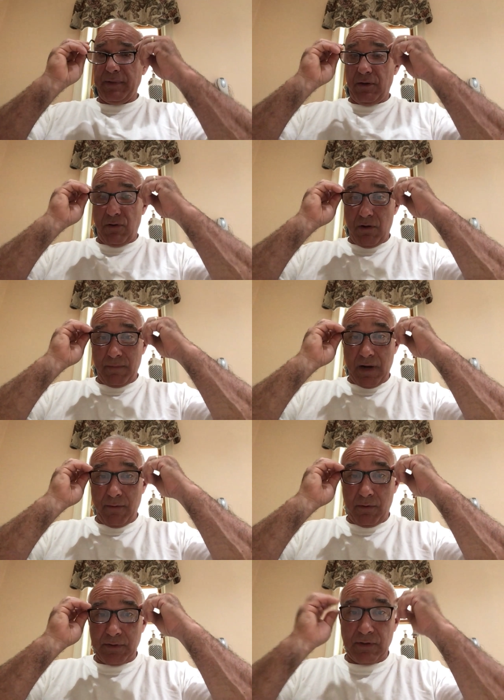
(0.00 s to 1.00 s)
bit long, but I
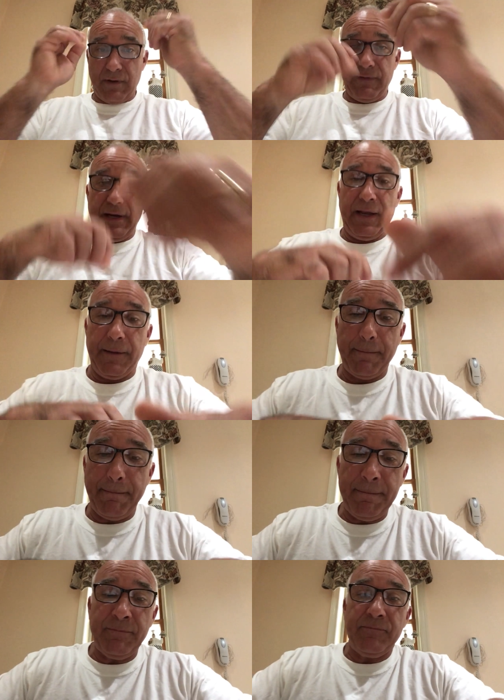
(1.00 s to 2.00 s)
will start reading
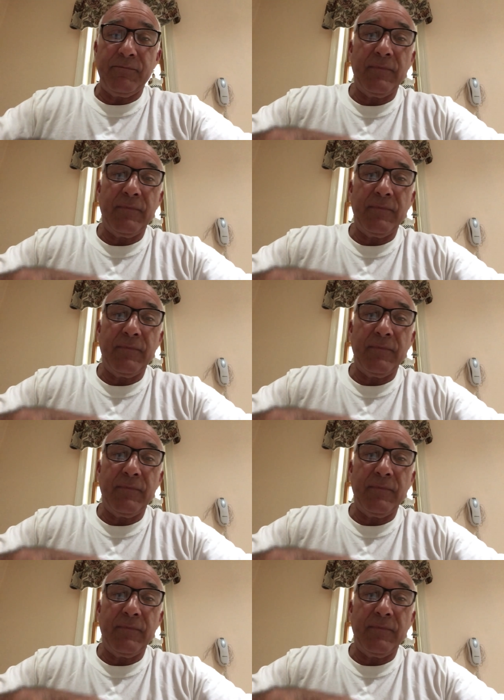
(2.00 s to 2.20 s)
it.